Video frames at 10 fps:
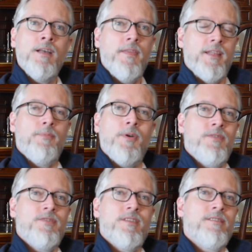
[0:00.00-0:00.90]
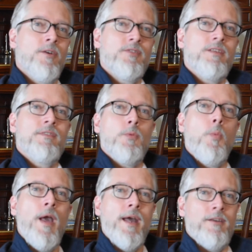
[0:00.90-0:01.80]
the person is not even
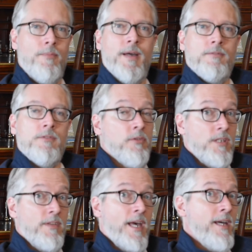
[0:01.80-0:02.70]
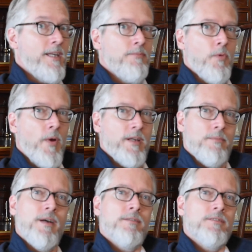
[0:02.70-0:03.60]
aware about, not even I am aware
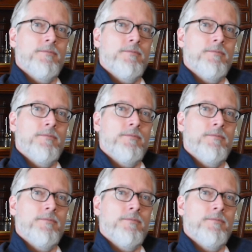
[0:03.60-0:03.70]
about.